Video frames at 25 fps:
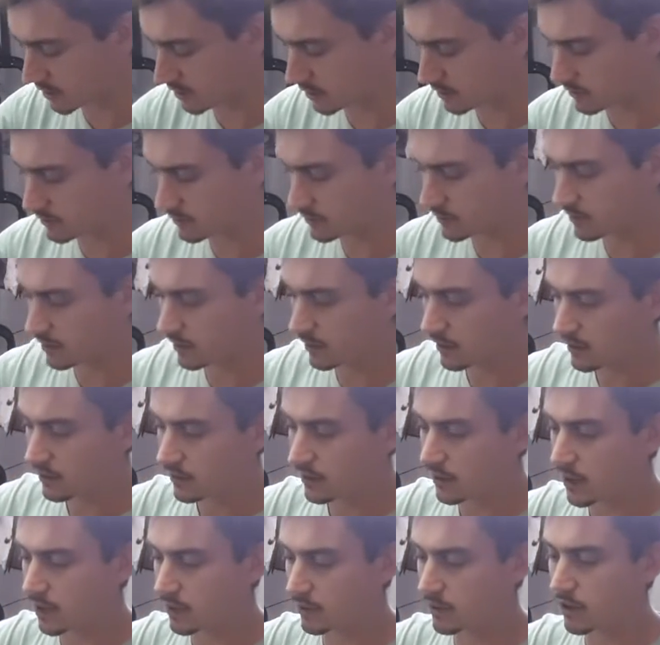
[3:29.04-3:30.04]
these
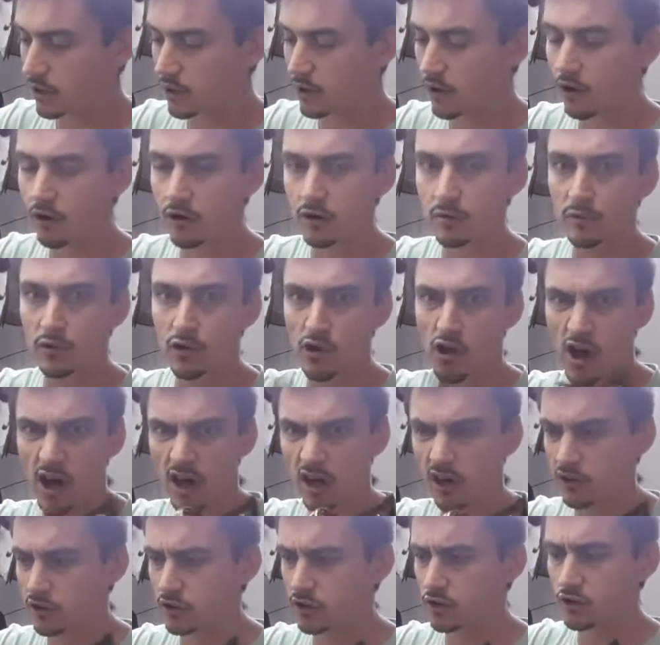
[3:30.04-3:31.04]
kind of horrible
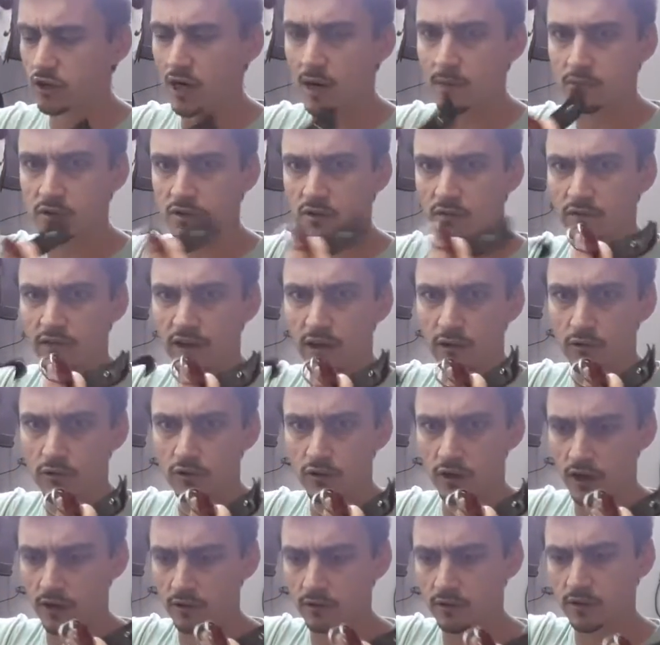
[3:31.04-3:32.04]
nylon straps and
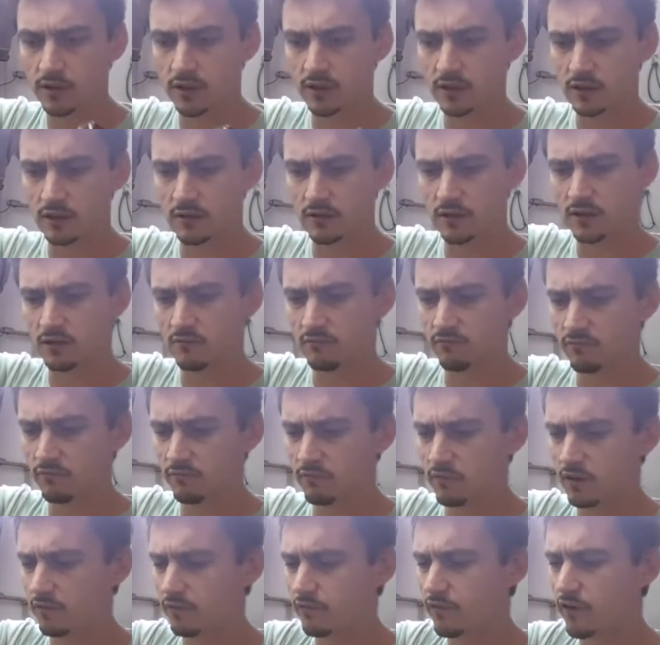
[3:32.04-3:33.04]
Velcro, and
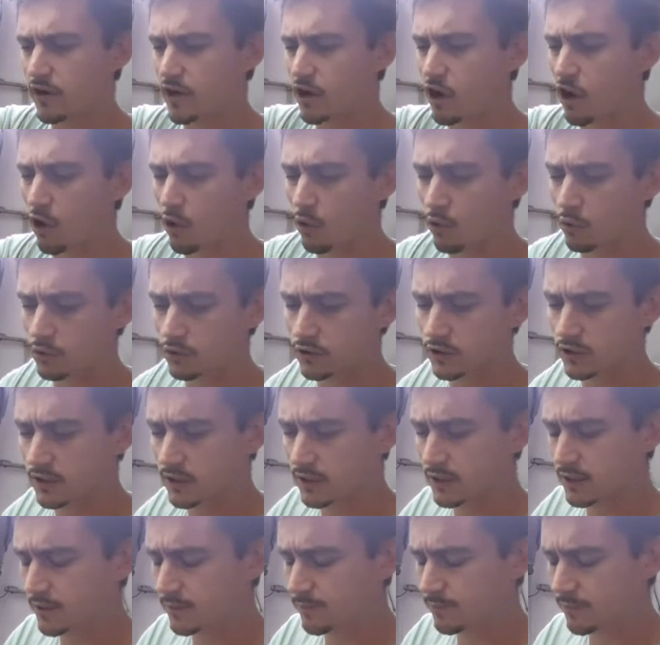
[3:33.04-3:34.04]
they're very old.
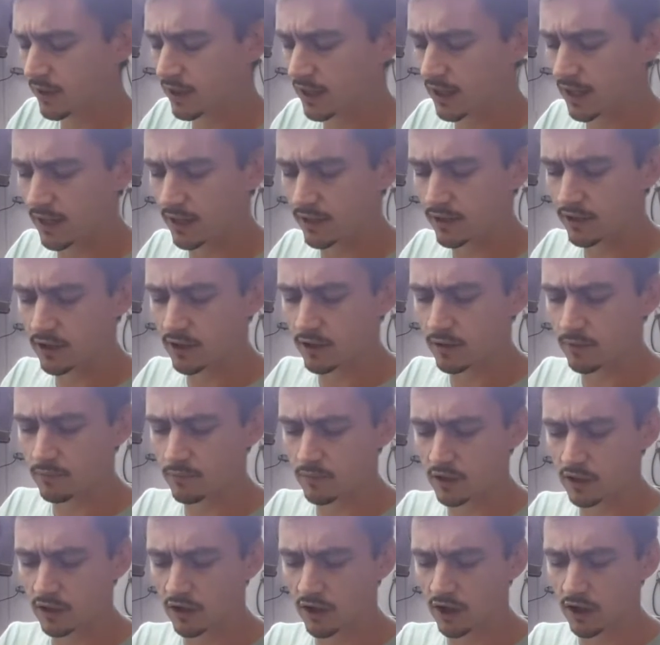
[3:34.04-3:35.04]

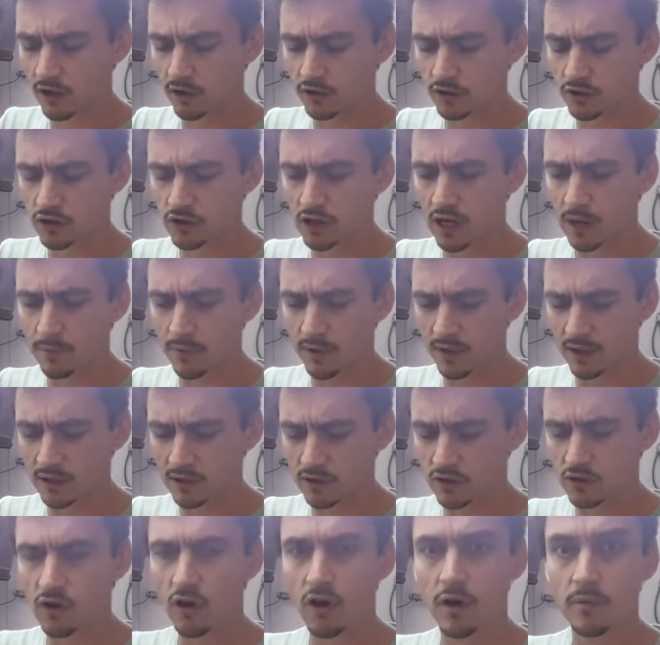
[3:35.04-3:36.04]
And nylon strapping
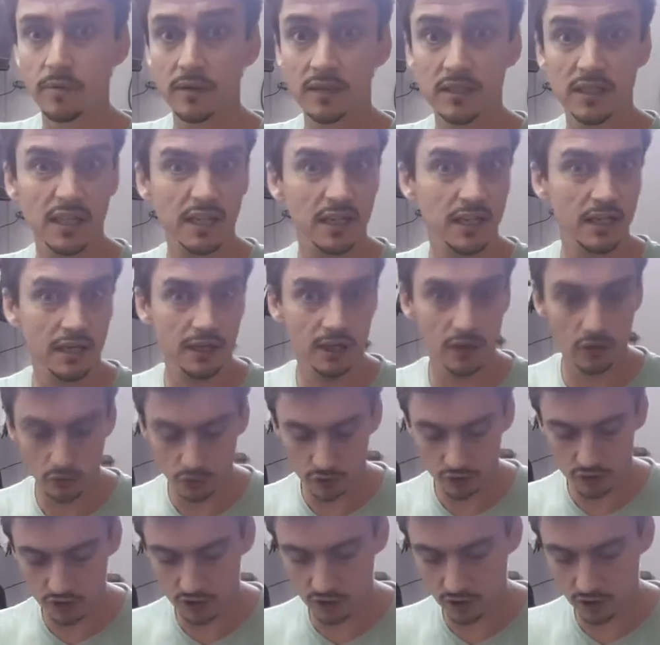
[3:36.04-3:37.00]
is not a particularly good